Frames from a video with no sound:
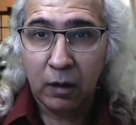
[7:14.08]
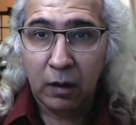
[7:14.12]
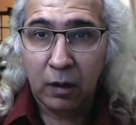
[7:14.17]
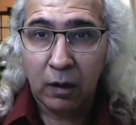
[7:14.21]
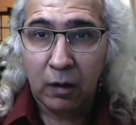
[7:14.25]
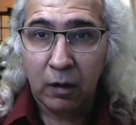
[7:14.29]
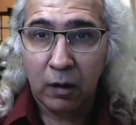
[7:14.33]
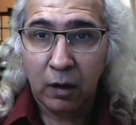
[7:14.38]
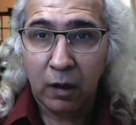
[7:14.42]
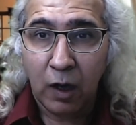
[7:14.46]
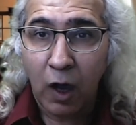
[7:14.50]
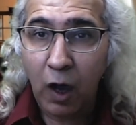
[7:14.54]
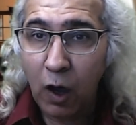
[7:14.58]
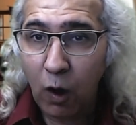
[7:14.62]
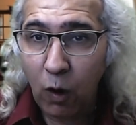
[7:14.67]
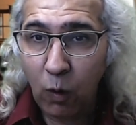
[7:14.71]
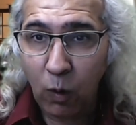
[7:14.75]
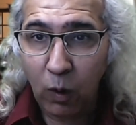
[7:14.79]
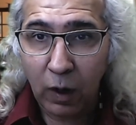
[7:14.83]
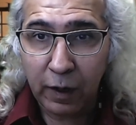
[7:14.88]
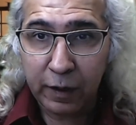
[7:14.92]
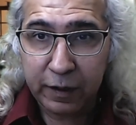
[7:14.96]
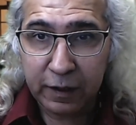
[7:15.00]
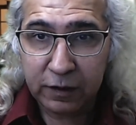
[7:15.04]
How
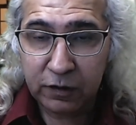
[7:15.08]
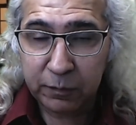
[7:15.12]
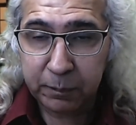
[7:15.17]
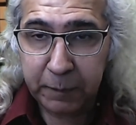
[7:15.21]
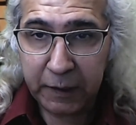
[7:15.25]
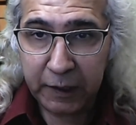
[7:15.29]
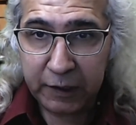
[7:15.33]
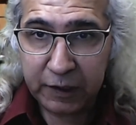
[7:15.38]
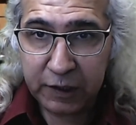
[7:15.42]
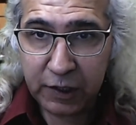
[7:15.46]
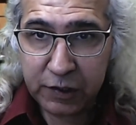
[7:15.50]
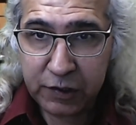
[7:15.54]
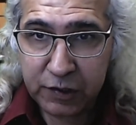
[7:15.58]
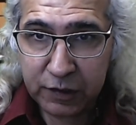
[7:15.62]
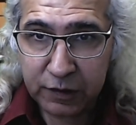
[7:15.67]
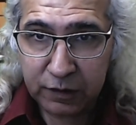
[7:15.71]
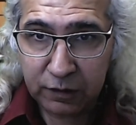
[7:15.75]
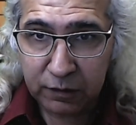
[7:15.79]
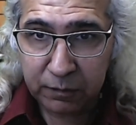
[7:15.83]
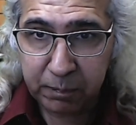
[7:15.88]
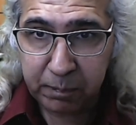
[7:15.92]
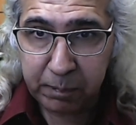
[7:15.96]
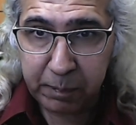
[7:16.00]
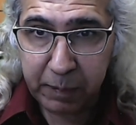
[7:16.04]
are
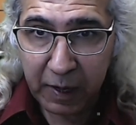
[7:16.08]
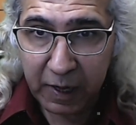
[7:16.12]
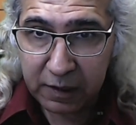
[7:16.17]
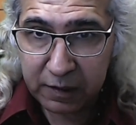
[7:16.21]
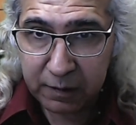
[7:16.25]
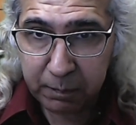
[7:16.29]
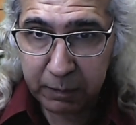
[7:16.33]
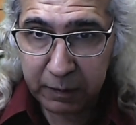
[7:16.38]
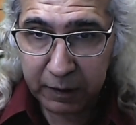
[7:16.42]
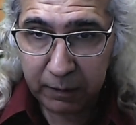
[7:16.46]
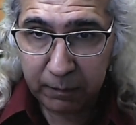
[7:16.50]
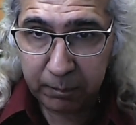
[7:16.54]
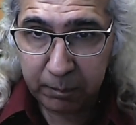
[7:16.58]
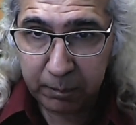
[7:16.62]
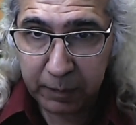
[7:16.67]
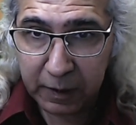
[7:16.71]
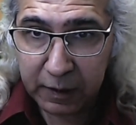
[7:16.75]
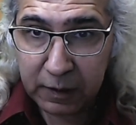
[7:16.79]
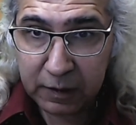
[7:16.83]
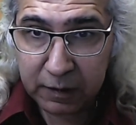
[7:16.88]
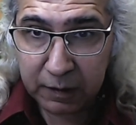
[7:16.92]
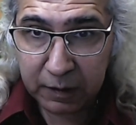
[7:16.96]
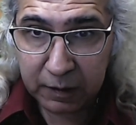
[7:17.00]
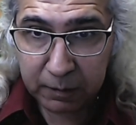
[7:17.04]
expectations built,
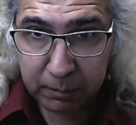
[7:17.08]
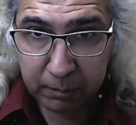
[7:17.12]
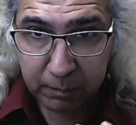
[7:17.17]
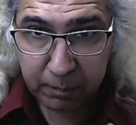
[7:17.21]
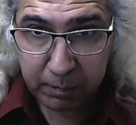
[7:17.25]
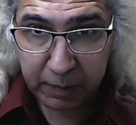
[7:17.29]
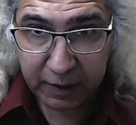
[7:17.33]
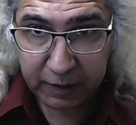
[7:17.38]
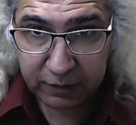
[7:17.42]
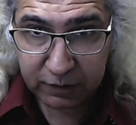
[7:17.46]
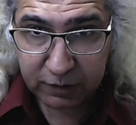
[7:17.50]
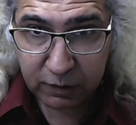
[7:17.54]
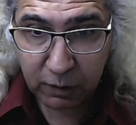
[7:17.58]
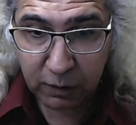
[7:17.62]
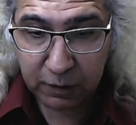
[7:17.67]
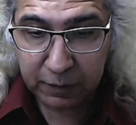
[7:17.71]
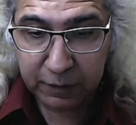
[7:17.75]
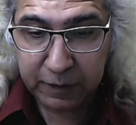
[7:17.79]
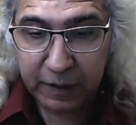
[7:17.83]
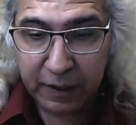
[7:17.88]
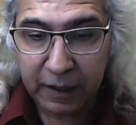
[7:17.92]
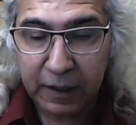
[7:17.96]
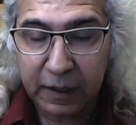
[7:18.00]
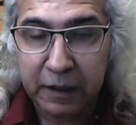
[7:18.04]
built based on
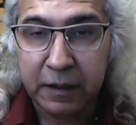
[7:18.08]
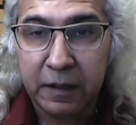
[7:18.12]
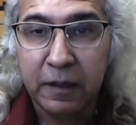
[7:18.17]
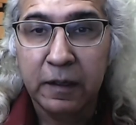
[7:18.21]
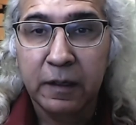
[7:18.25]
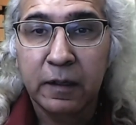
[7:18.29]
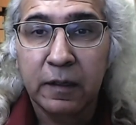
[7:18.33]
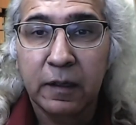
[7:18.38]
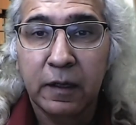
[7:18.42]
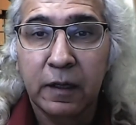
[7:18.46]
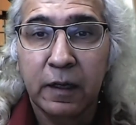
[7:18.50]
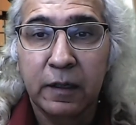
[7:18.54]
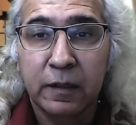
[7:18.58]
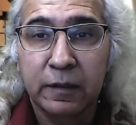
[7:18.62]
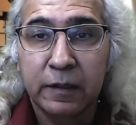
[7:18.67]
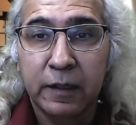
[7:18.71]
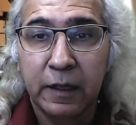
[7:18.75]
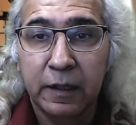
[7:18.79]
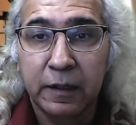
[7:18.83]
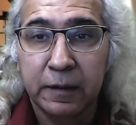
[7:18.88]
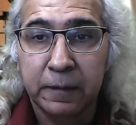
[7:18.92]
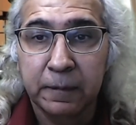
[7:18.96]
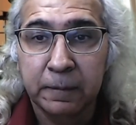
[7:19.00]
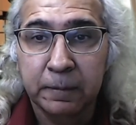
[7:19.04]
that and
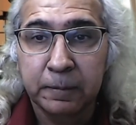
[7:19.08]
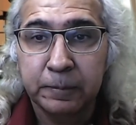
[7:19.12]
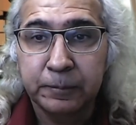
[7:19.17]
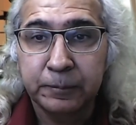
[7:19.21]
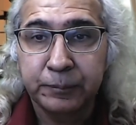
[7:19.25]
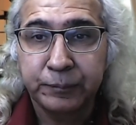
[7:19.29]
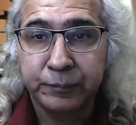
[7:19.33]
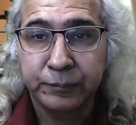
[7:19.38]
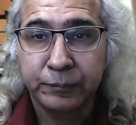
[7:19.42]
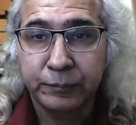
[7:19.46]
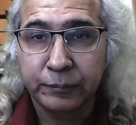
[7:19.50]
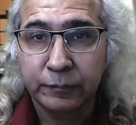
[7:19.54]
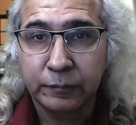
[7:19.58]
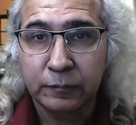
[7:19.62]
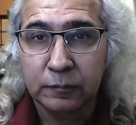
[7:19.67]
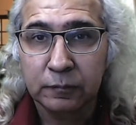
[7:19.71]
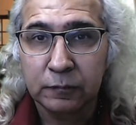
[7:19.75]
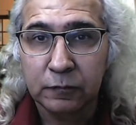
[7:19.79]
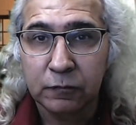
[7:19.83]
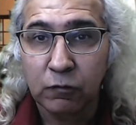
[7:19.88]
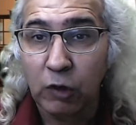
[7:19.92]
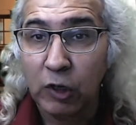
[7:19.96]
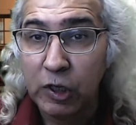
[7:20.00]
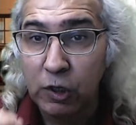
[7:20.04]
then
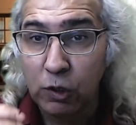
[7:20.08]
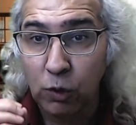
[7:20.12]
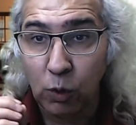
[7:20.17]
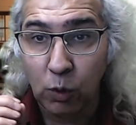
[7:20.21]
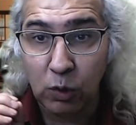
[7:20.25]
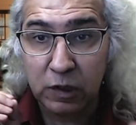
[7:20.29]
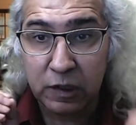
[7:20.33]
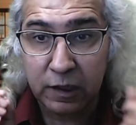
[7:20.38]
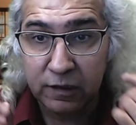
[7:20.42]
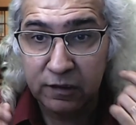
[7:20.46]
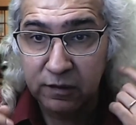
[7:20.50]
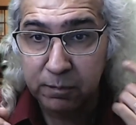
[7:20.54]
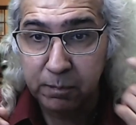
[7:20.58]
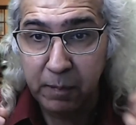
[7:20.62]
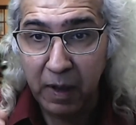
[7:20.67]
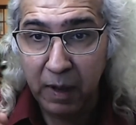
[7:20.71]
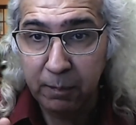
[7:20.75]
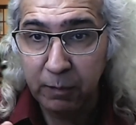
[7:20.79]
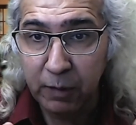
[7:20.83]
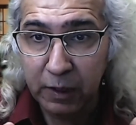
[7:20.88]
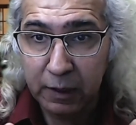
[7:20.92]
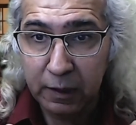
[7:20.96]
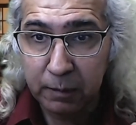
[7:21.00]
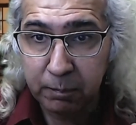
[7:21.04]
what role does
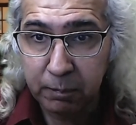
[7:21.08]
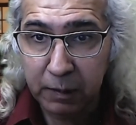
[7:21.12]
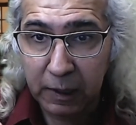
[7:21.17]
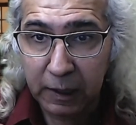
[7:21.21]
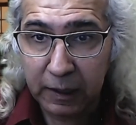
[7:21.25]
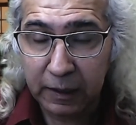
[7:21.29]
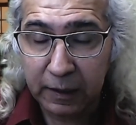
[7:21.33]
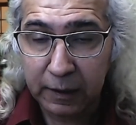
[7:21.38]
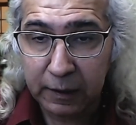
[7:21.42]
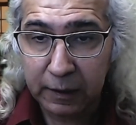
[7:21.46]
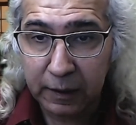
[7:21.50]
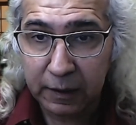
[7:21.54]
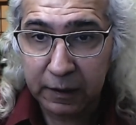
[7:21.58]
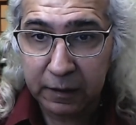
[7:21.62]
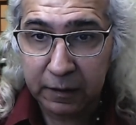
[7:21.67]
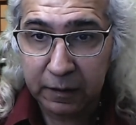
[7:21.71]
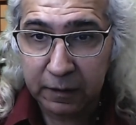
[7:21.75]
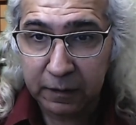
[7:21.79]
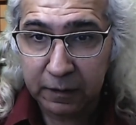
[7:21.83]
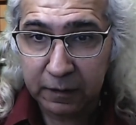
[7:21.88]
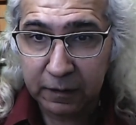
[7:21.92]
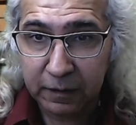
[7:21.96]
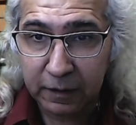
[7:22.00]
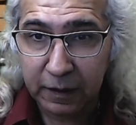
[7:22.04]
memory play in it
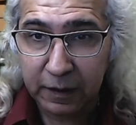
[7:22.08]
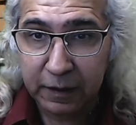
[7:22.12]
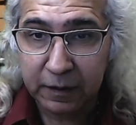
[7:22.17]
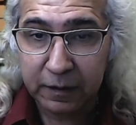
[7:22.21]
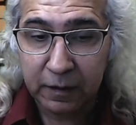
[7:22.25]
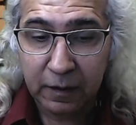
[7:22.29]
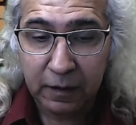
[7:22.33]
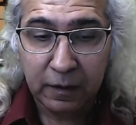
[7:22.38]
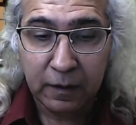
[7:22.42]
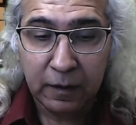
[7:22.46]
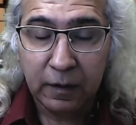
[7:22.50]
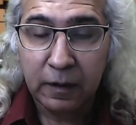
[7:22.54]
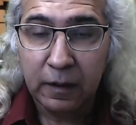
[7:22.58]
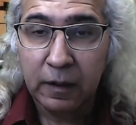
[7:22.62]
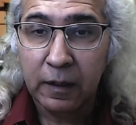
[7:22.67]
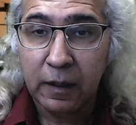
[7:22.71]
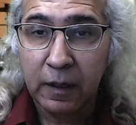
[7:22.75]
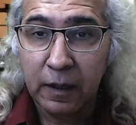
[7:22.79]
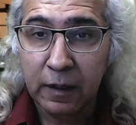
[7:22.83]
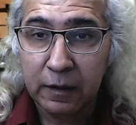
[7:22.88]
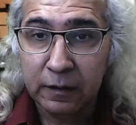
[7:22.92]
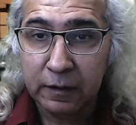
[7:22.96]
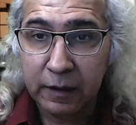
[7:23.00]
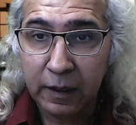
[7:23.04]
right
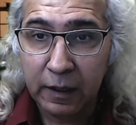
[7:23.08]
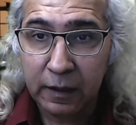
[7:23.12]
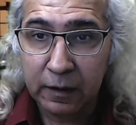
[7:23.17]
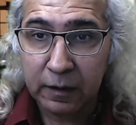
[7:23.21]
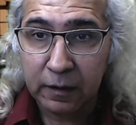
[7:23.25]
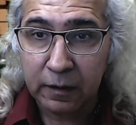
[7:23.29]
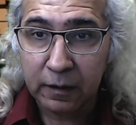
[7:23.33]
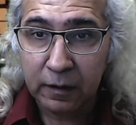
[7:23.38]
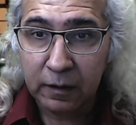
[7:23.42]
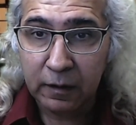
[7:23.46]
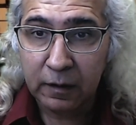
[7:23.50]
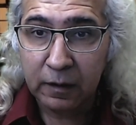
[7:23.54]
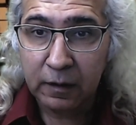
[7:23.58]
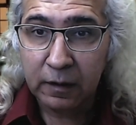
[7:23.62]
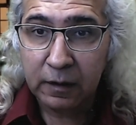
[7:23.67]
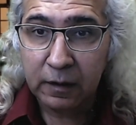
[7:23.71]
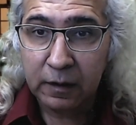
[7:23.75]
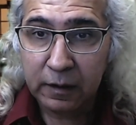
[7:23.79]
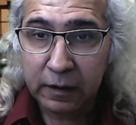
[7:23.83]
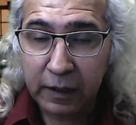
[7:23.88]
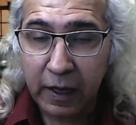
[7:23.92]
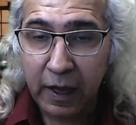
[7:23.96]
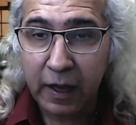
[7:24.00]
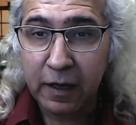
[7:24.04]
and then
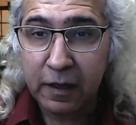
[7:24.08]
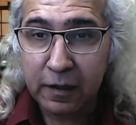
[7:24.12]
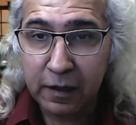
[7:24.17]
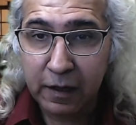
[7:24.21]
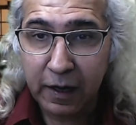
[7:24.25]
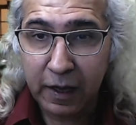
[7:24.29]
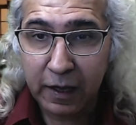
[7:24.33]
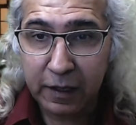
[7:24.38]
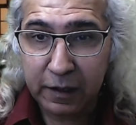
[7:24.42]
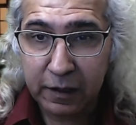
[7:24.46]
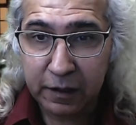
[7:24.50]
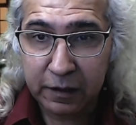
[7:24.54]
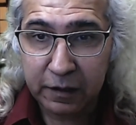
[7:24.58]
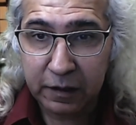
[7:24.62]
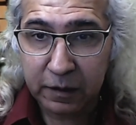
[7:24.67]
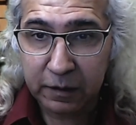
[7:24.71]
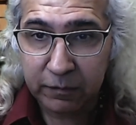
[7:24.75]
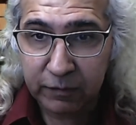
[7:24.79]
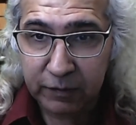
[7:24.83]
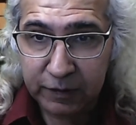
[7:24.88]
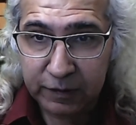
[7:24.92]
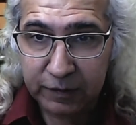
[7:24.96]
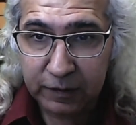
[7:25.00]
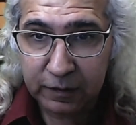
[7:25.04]
can
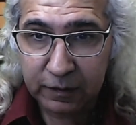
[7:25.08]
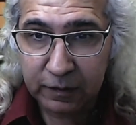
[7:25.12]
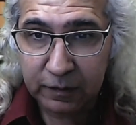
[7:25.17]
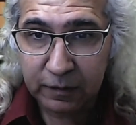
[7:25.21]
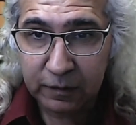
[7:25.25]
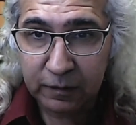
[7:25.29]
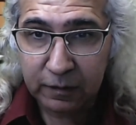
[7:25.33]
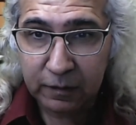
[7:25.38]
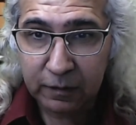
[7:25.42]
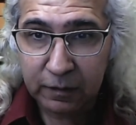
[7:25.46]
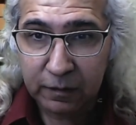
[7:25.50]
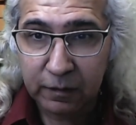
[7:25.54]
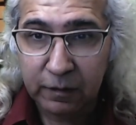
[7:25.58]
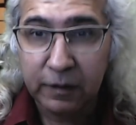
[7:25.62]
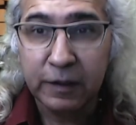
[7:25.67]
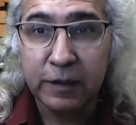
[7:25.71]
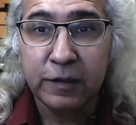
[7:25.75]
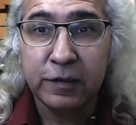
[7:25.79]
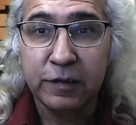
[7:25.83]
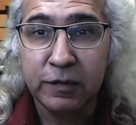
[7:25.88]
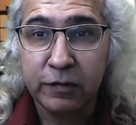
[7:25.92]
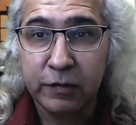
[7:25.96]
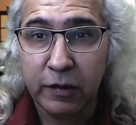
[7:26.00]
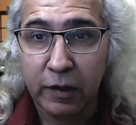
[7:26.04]
narratives
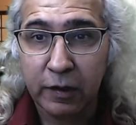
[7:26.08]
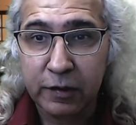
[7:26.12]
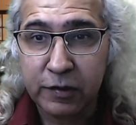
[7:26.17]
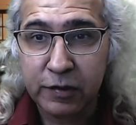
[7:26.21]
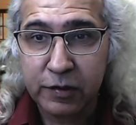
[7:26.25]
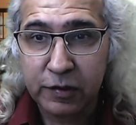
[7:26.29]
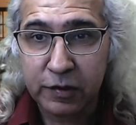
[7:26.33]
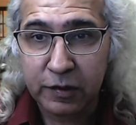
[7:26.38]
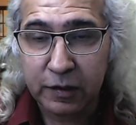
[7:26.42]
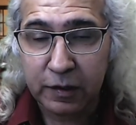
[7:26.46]
restructure